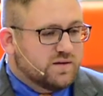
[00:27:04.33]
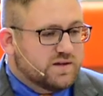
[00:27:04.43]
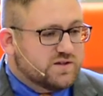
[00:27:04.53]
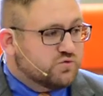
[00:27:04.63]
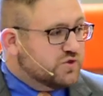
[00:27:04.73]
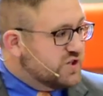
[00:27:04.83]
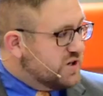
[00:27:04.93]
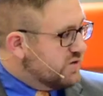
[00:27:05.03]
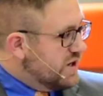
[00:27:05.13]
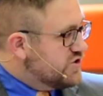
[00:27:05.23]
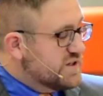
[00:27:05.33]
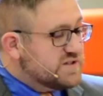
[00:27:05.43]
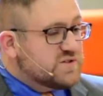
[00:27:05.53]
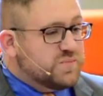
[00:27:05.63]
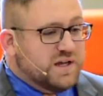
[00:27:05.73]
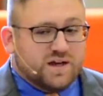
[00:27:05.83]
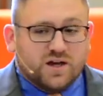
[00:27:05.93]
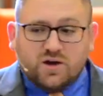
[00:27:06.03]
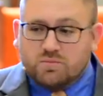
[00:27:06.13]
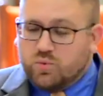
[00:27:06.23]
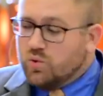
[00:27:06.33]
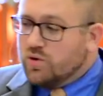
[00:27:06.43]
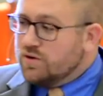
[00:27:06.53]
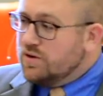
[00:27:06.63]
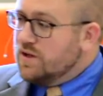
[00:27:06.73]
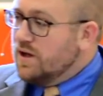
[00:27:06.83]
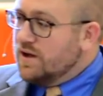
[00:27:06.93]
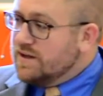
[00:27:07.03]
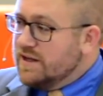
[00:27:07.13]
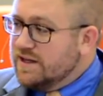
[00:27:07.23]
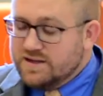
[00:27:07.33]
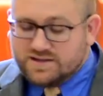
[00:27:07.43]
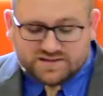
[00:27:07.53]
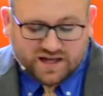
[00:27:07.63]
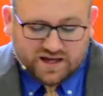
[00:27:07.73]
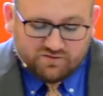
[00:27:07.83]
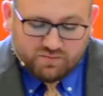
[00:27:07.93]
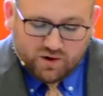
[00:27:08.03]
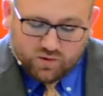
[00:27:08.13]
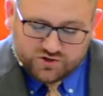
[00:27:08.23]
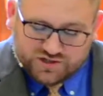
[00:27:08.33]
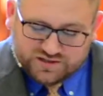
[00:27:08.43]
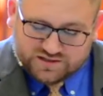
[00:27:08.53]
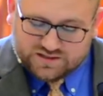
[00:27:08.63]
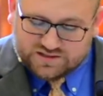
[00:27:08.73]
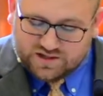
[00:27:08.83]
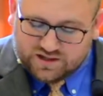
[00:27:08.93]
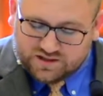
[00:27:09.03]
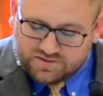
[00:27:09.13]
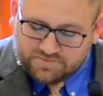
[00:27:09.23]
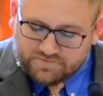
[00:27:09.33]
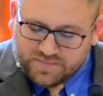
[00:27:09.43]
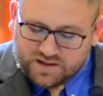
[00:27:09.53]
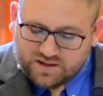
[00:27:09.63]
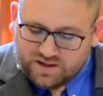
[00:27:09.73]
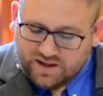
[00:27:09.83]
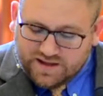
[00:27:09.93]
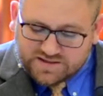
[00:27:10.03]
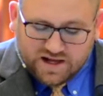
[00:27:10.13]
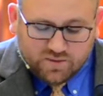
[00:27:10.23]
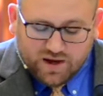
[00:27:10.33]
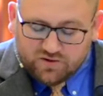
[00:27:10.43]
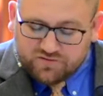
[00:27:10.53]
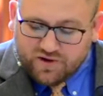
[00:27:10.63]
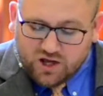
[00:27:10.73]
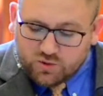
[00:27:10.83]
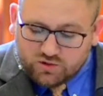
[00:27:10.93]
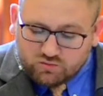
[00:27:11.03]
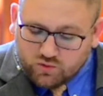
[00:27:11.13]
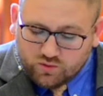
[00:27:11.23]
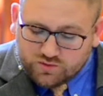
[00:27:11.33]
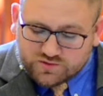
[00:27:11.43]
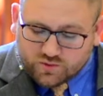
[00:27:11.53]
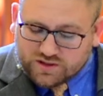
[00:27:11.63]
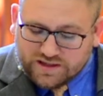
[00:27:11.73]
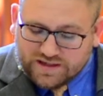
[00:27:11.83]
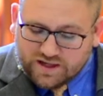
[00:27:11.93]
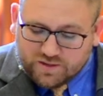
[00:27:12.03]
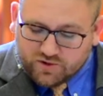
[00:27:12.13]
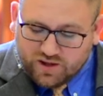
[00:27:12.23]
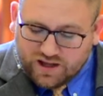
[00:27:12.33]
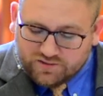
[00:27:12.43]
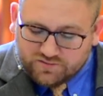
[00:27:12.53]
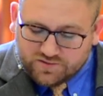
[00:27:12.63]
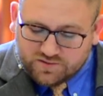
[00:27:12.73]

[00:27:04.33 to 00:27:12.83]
This is regeneration. This is being born again, saved by what Jesus has done. It's not about following rules or cleaning up your life.